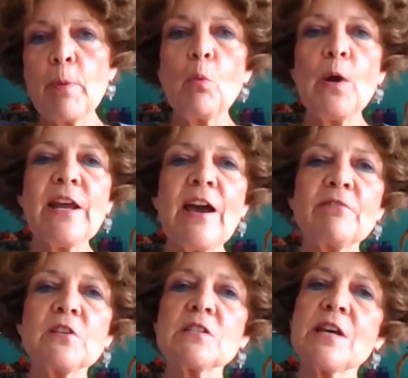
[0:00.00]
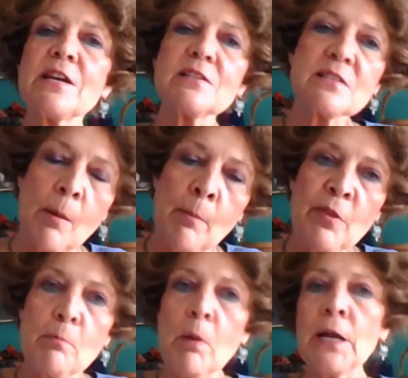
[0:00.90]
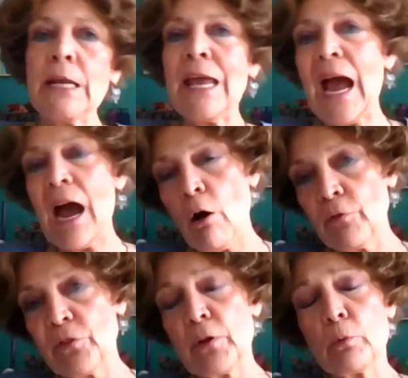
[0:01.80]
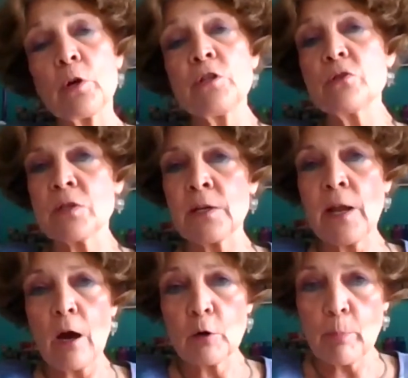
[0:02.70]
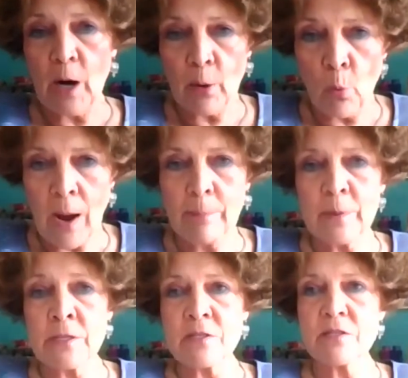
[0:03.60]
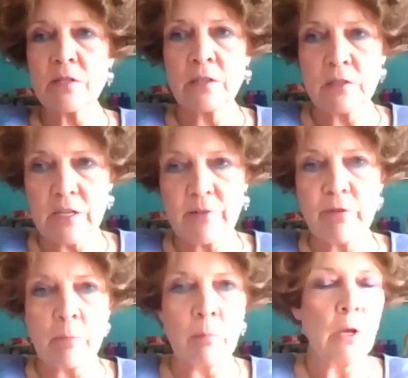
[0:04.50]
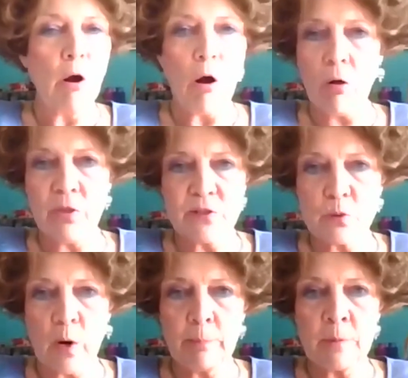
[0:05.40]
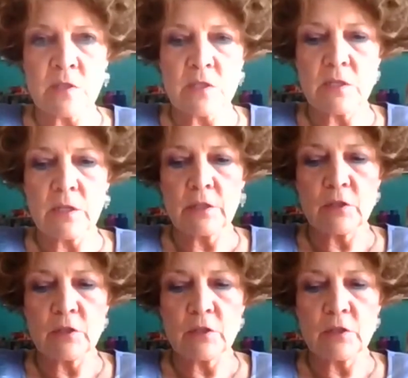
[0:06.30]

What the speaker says: but we'd have to take some of the money out that we're using now to buy weapons and to give them all this weapons